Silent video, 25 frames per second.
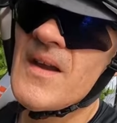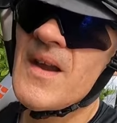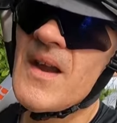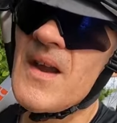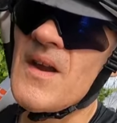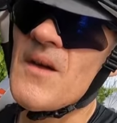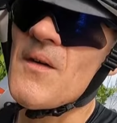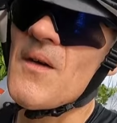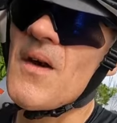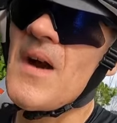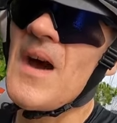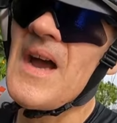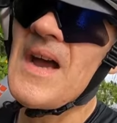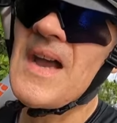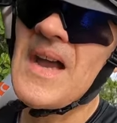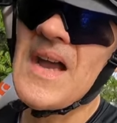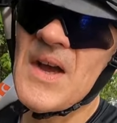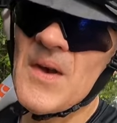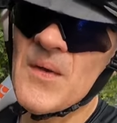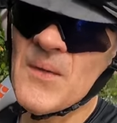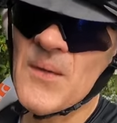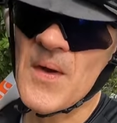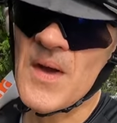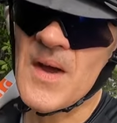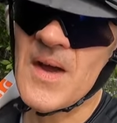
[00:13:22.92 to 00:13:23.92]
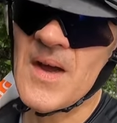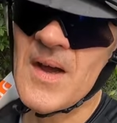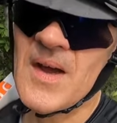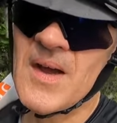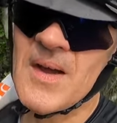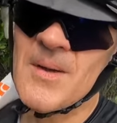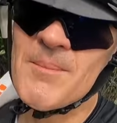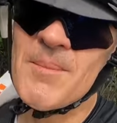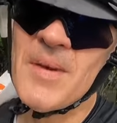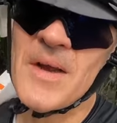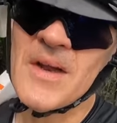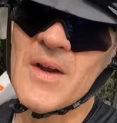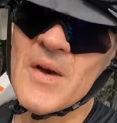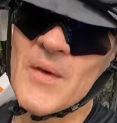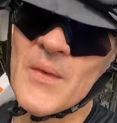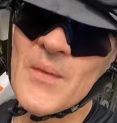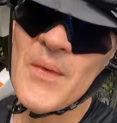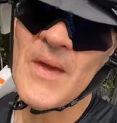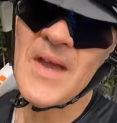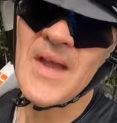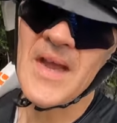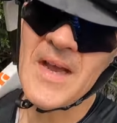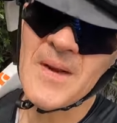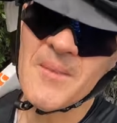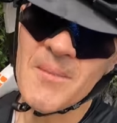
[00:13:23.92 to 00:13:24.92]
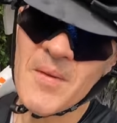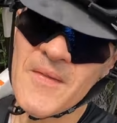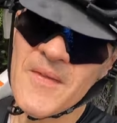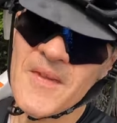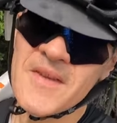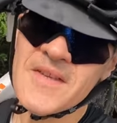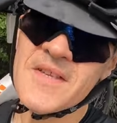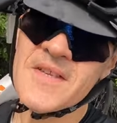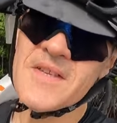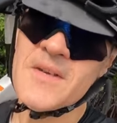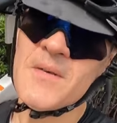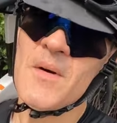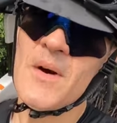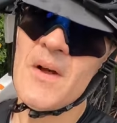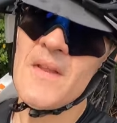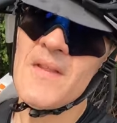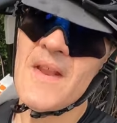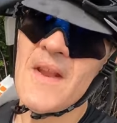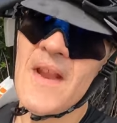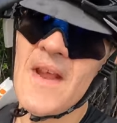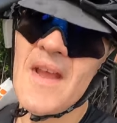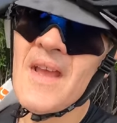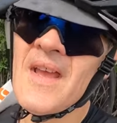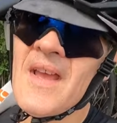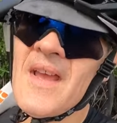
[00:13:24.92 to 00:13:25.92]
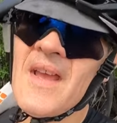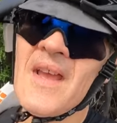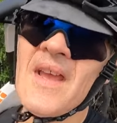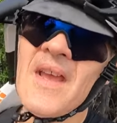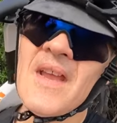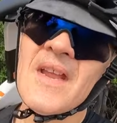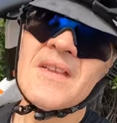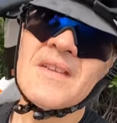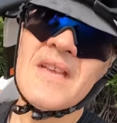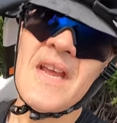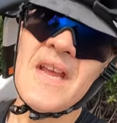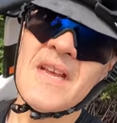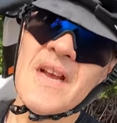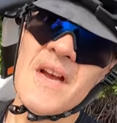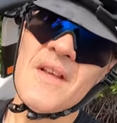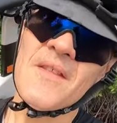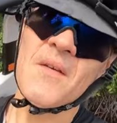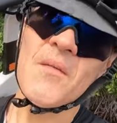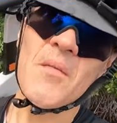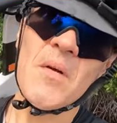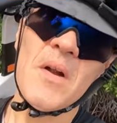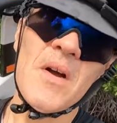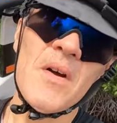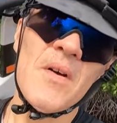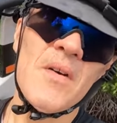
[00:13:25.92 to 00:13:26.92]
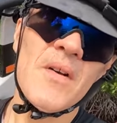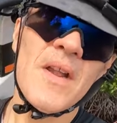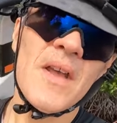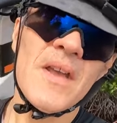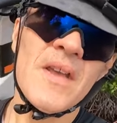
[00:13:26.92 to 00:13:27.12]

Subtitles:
You know, I have a bigger fan, but this is the one that I take on the road.